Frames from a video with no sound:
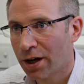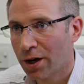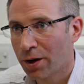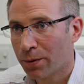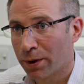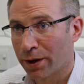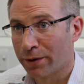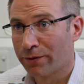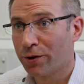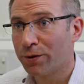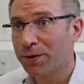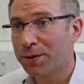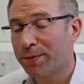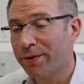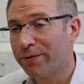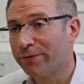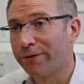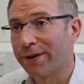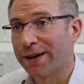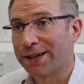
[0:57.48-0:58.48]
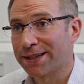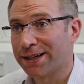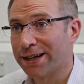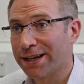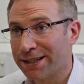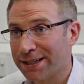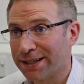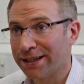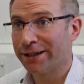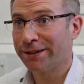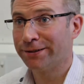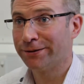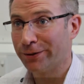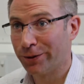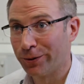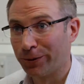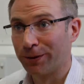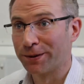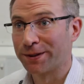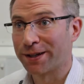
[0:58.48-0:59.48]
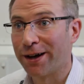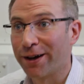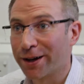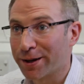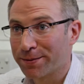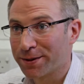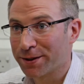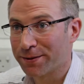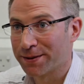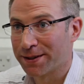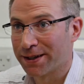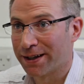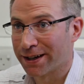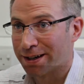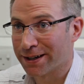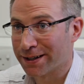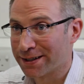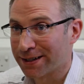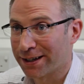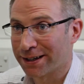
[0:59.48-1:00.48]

Well, I've always been fascinated in all types of science.